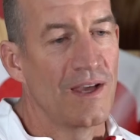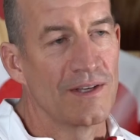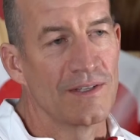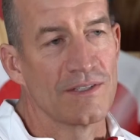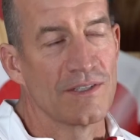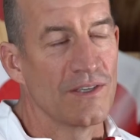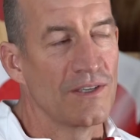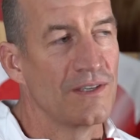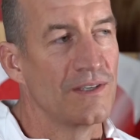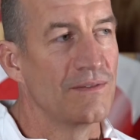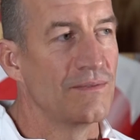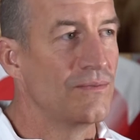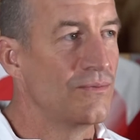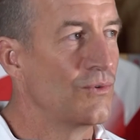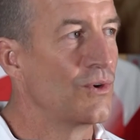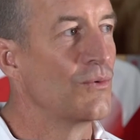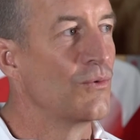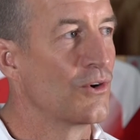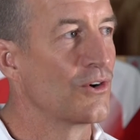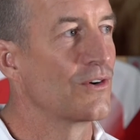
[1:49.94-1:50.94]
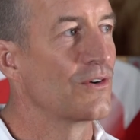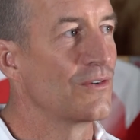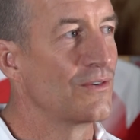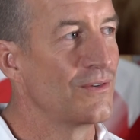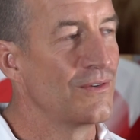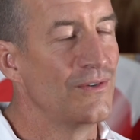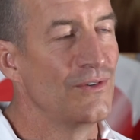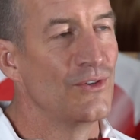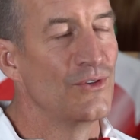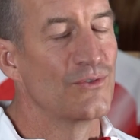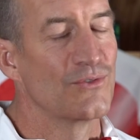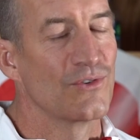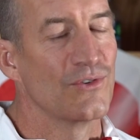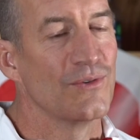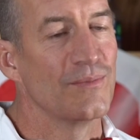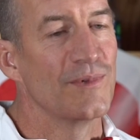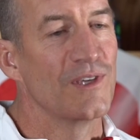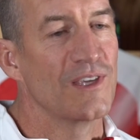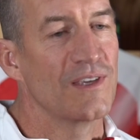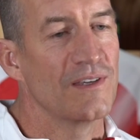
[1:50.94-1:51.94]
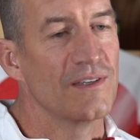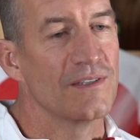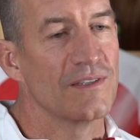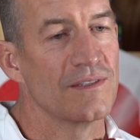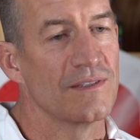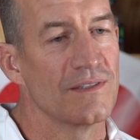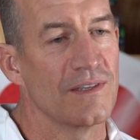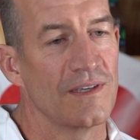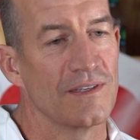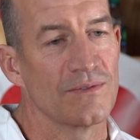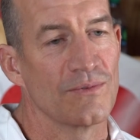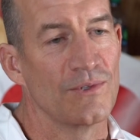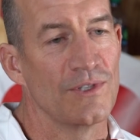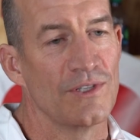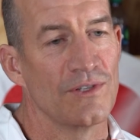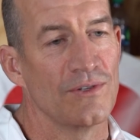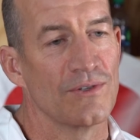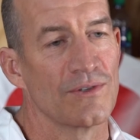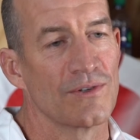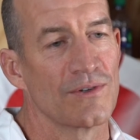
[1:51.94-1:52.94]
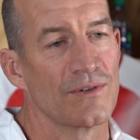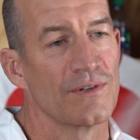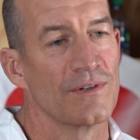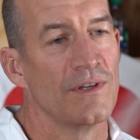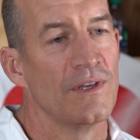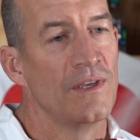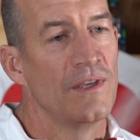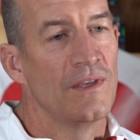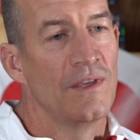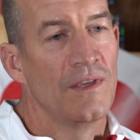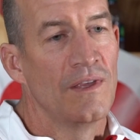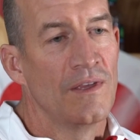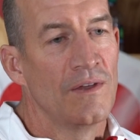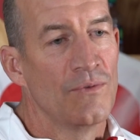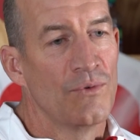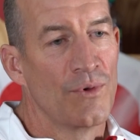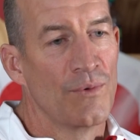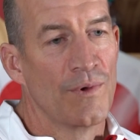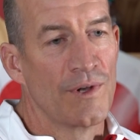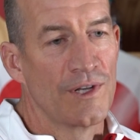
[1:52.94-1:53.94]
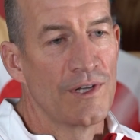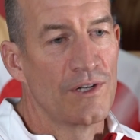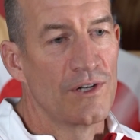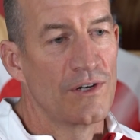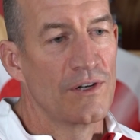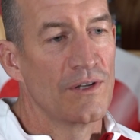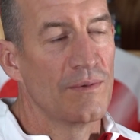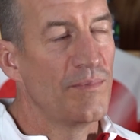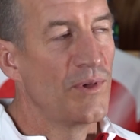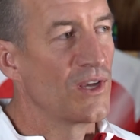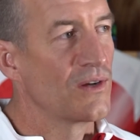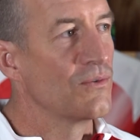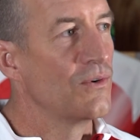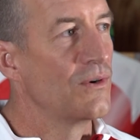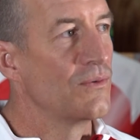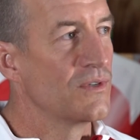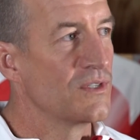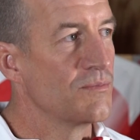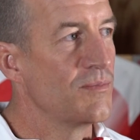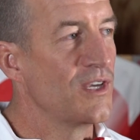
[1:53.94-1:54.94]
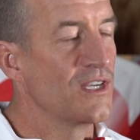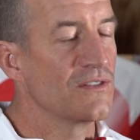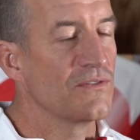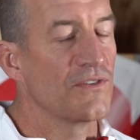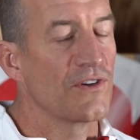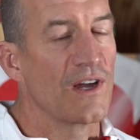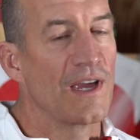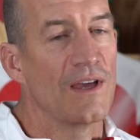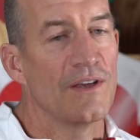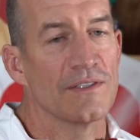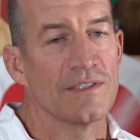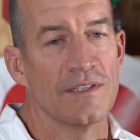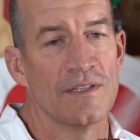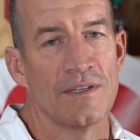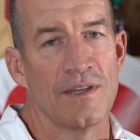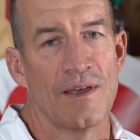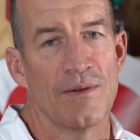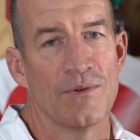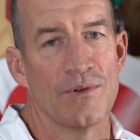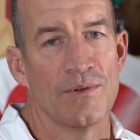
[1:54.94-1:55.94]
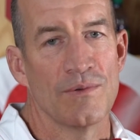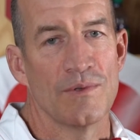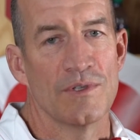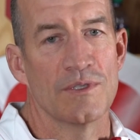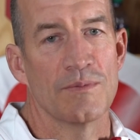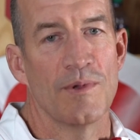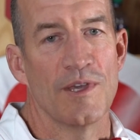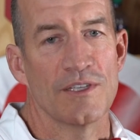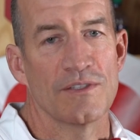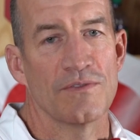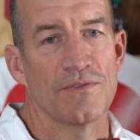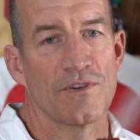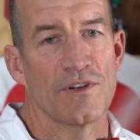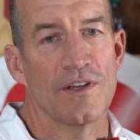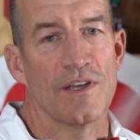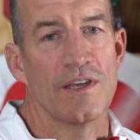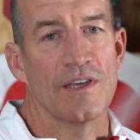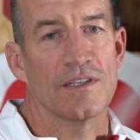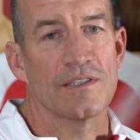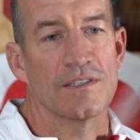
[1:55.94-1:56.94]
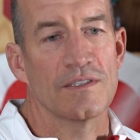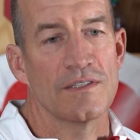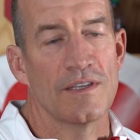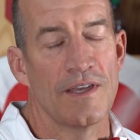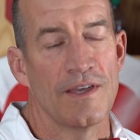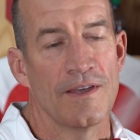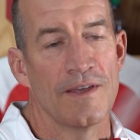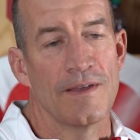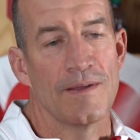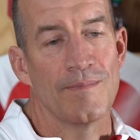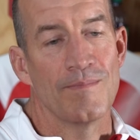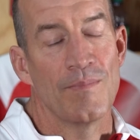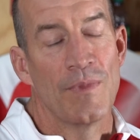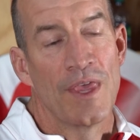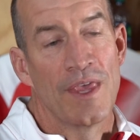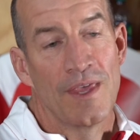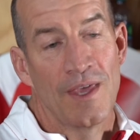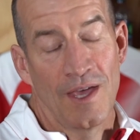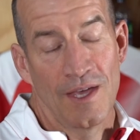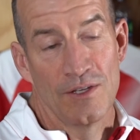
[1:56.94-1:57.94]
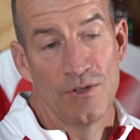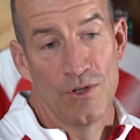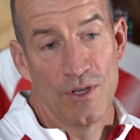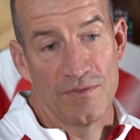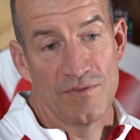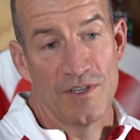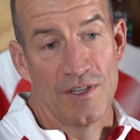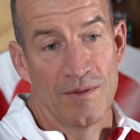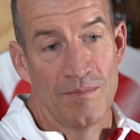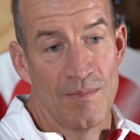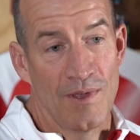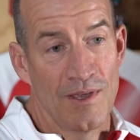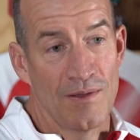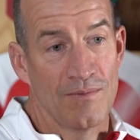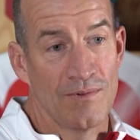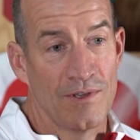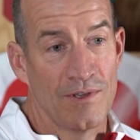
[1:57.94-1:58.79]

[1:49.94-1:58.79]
honestly, we were neutral because, as we told her, we wanted her to pick what was best for Allison, not what was best for us. I do have to admit,